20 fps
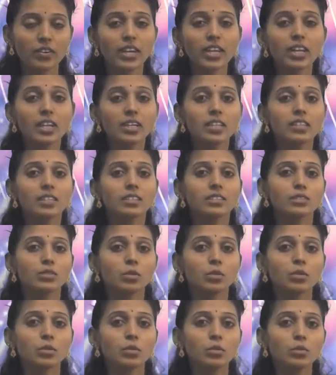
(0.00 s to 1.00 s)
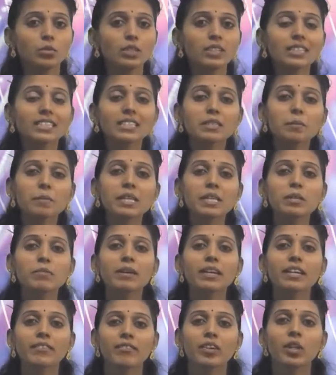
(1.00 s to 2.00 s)
Okay, so what is meant
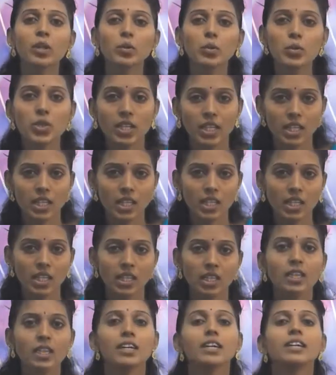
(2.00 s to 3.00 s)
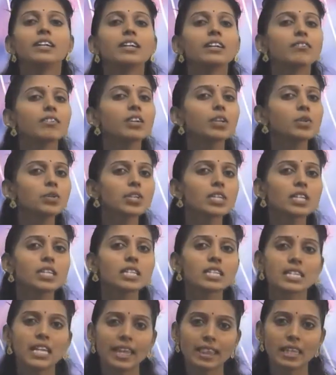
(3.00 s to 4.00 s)
by revolution? Revolution
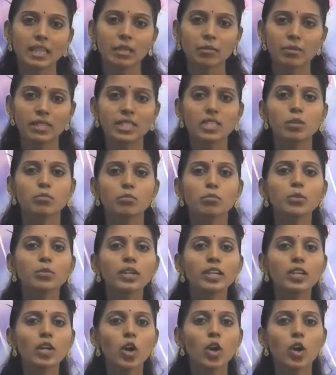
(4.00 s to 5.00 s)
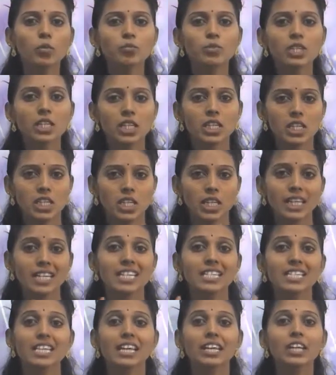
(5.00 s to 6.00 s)
is nothing but moving an object
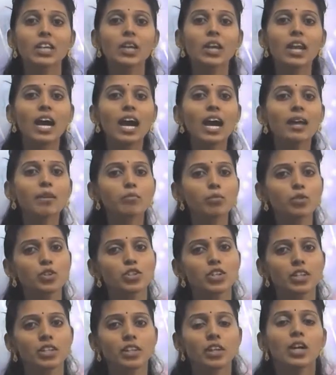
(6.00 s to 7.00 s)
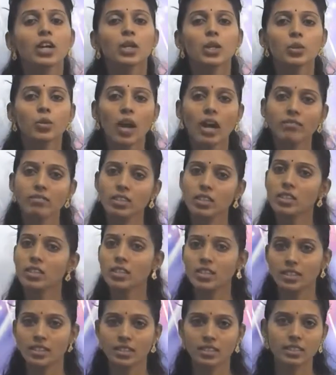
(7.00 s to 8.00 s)
in a circular motion. You have
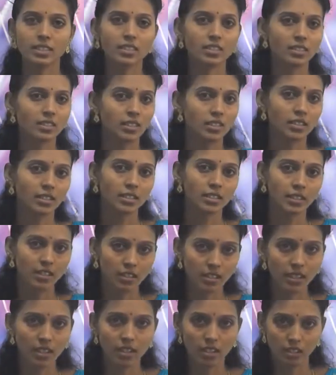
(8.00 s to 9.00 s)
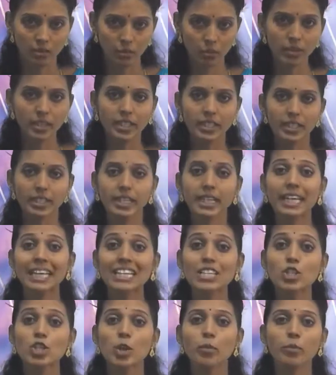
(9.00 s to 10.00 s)
heard this word
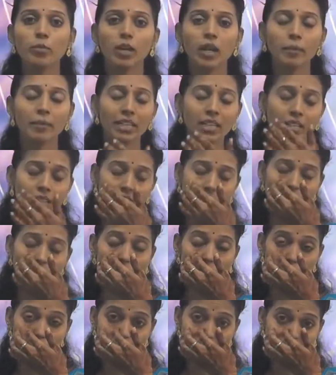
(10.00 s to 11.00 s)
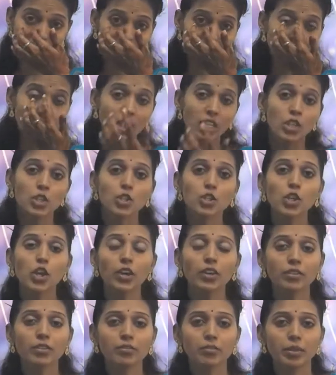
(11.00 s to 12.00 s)
in not geometry,
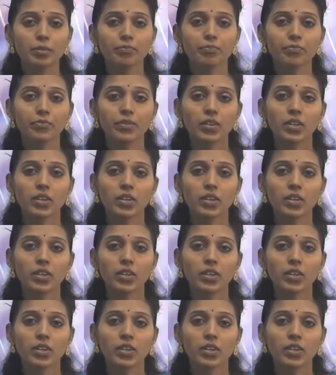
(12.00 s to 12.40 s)
geography.